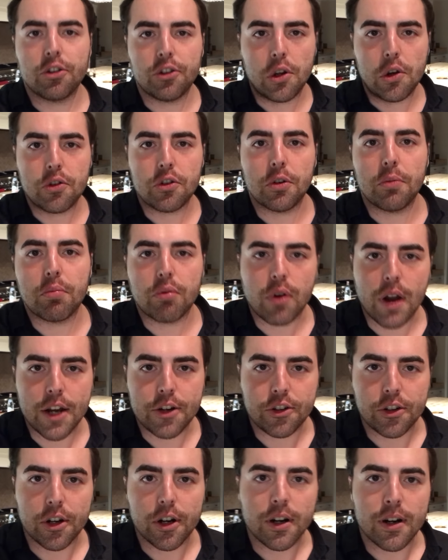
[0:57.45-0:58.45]
social
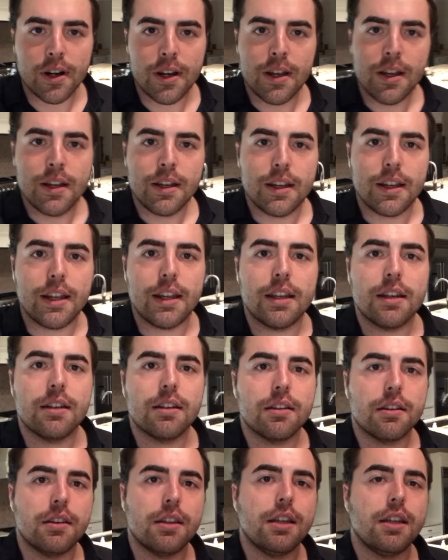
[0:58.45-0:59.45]
pressure
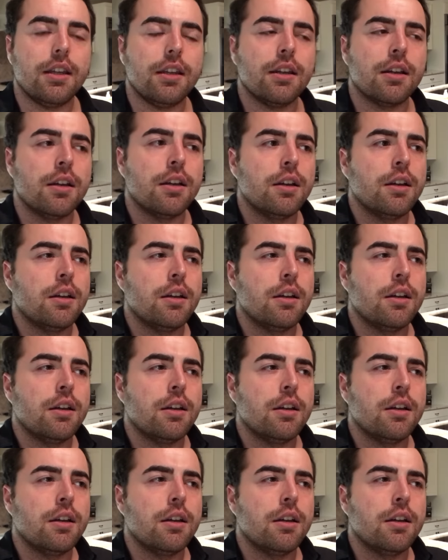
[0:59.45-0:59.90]
in the